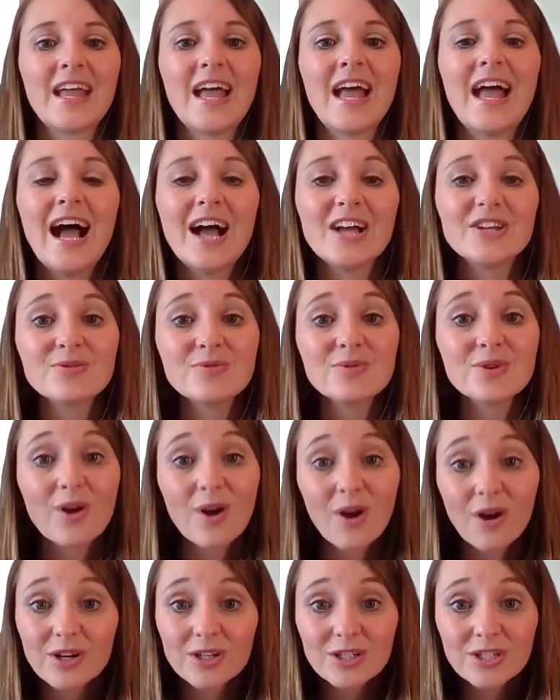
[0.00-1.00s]
As you
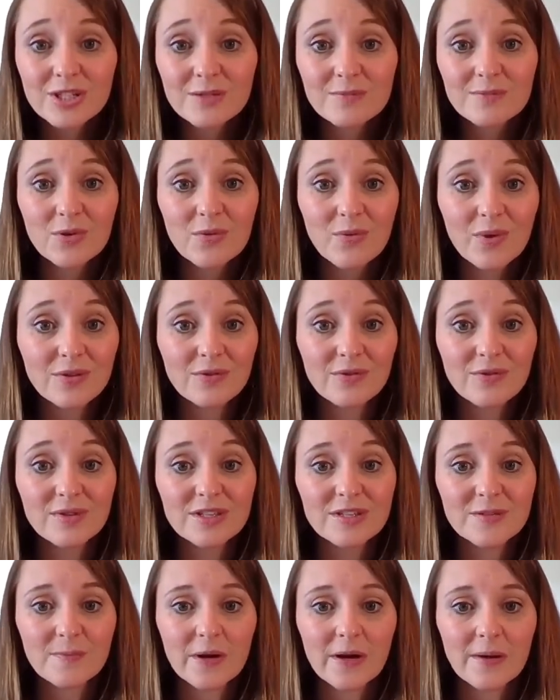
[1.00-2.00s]
encourage them to work through
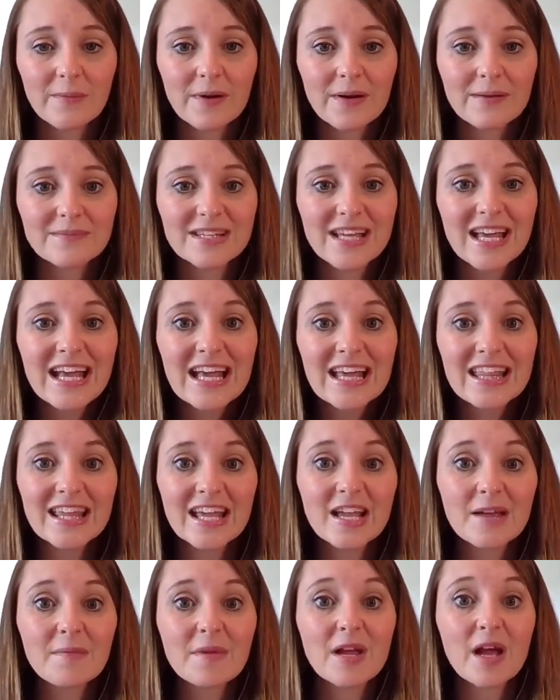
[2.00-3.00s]
these prayer prompts, they
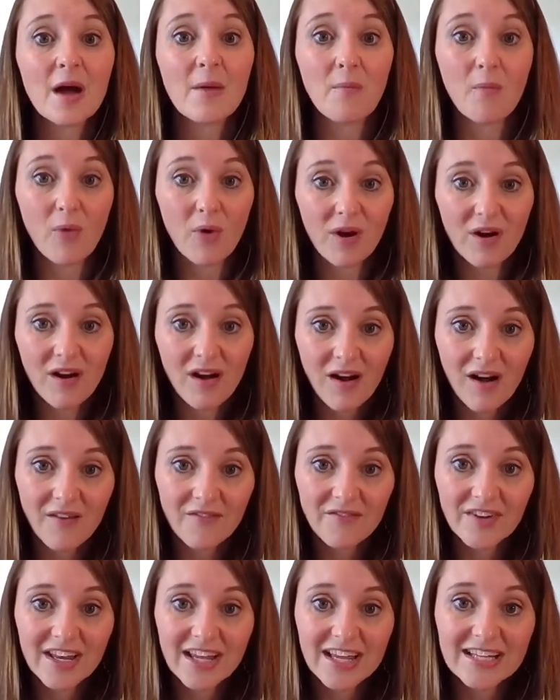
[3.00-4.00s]
can become more
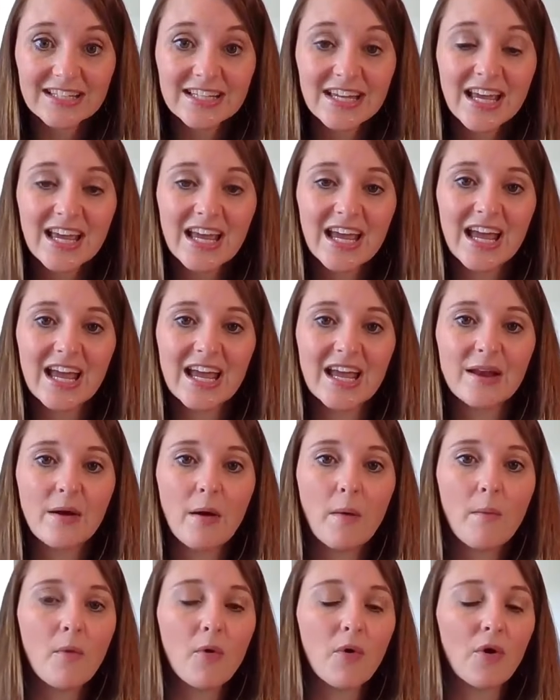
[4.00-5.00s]
confident and
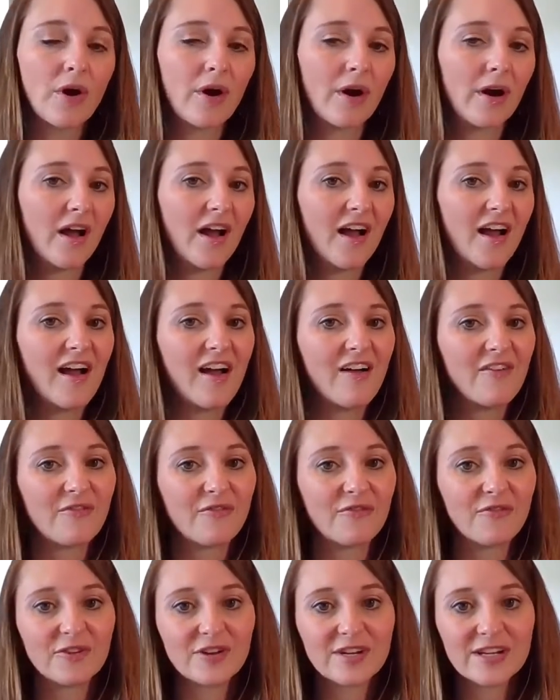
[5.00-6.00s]
more
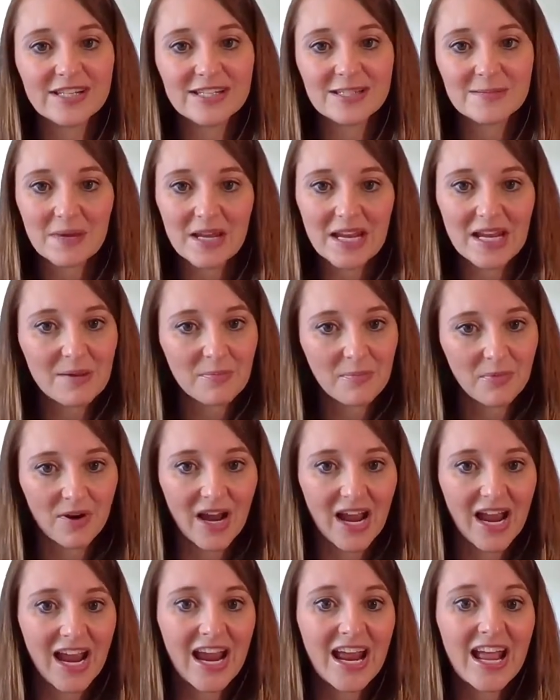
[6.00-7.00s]
free speak,
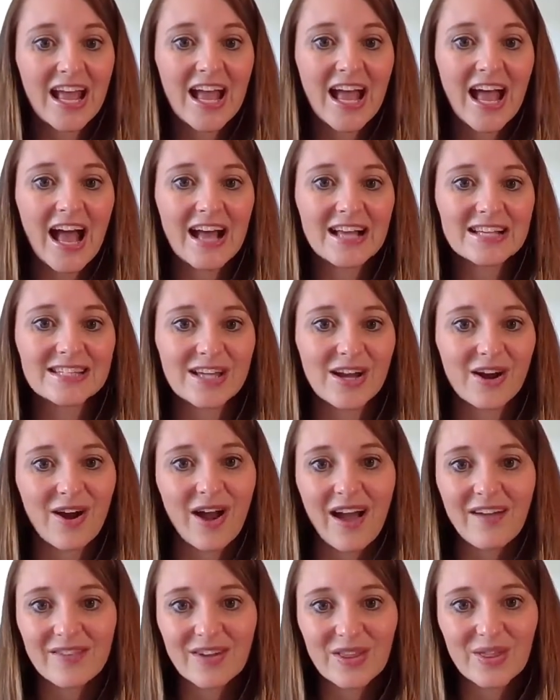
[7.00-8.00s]
pray, as they're
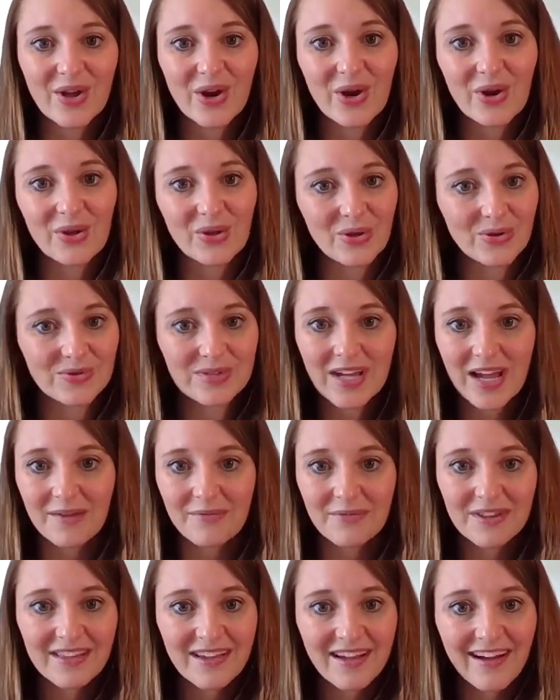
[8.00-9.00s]
having their alone time
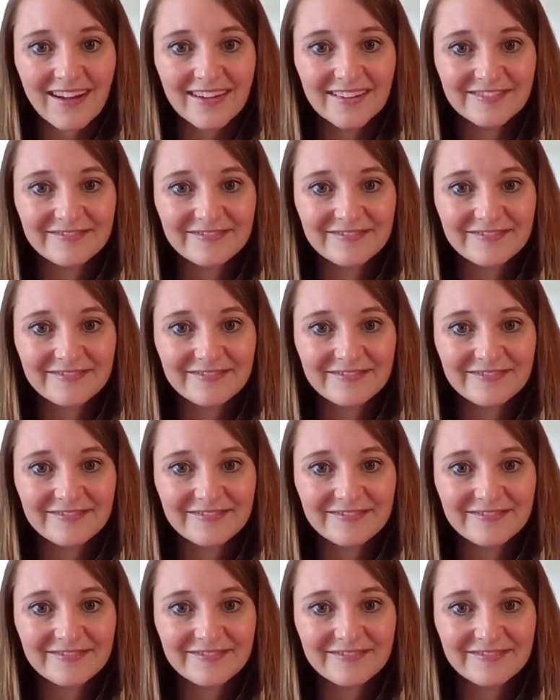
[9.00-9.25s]
with God.